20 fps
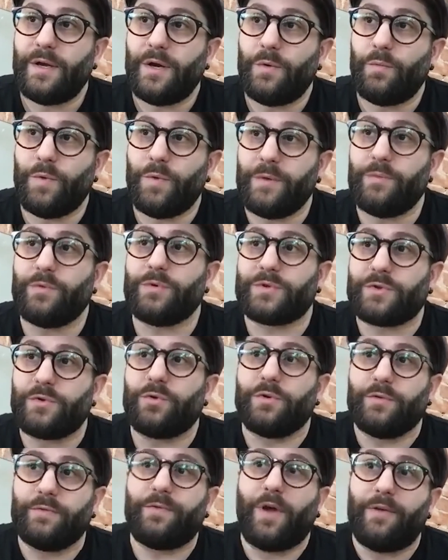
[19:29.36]
we will
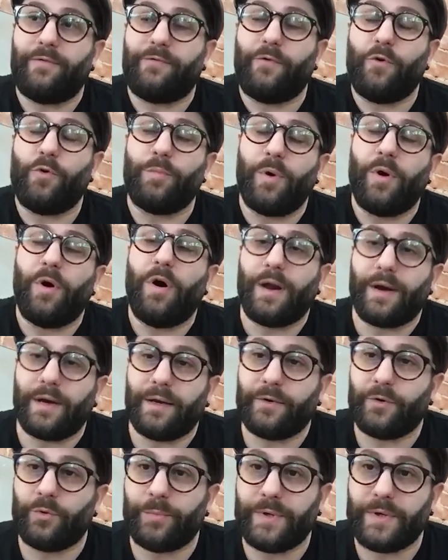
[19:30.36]
sort of like fall behind a
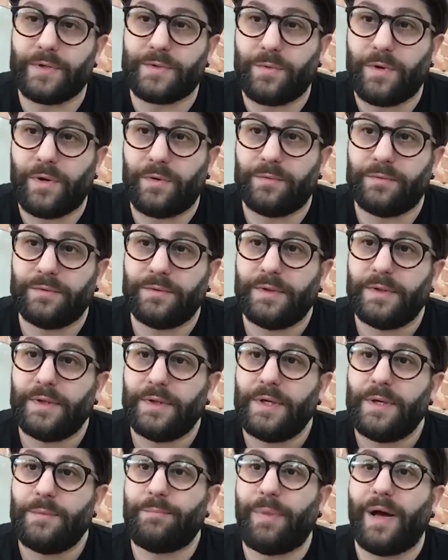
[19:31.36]
little bit as well.
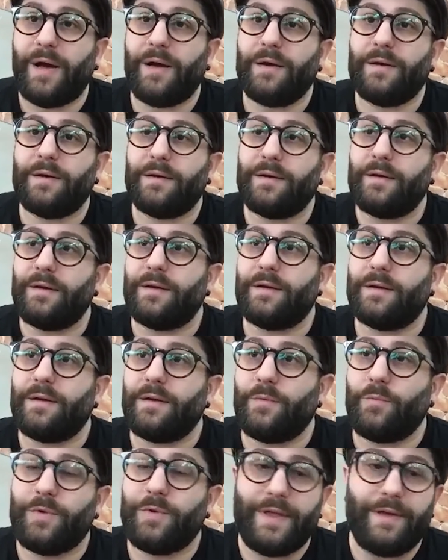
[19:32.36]
But
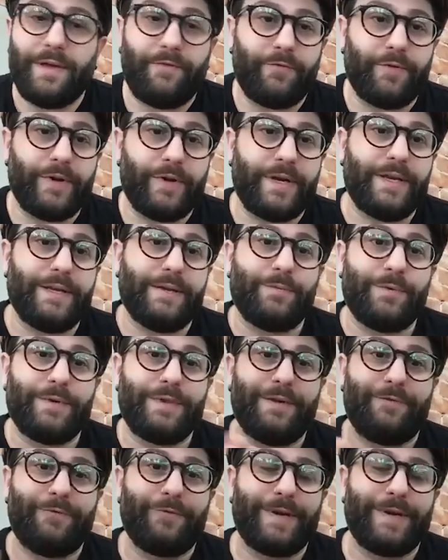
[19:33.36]
with
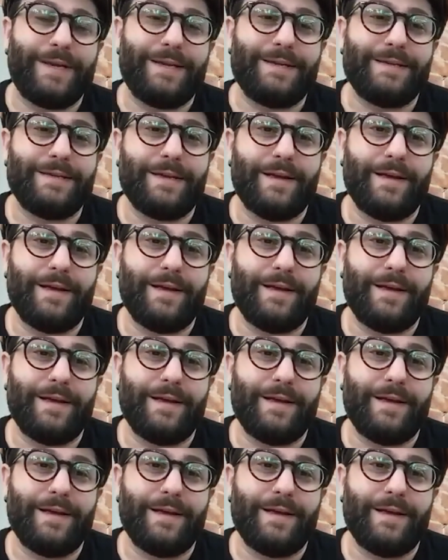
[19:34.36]
every